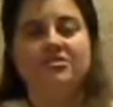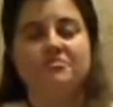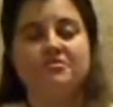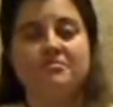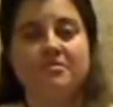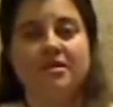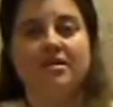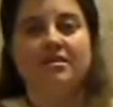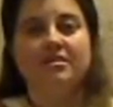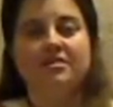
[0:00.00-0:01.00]
Egyptian
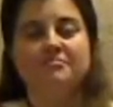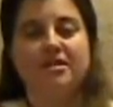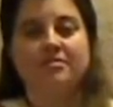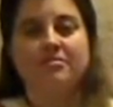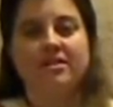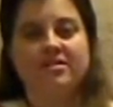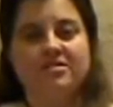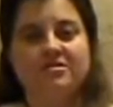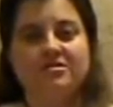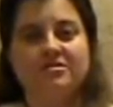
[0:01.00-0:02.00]
Pagan and Kemetic
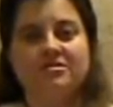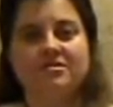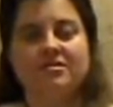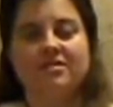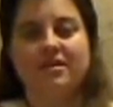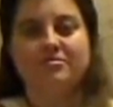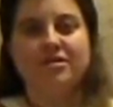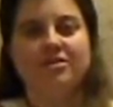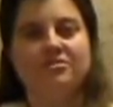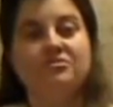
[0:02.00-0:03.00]
practitioners. I'm
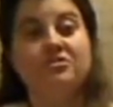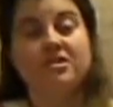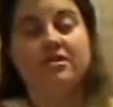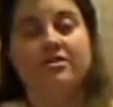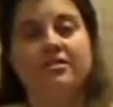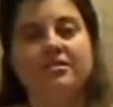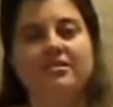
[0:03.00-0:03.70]
your host, Sharon.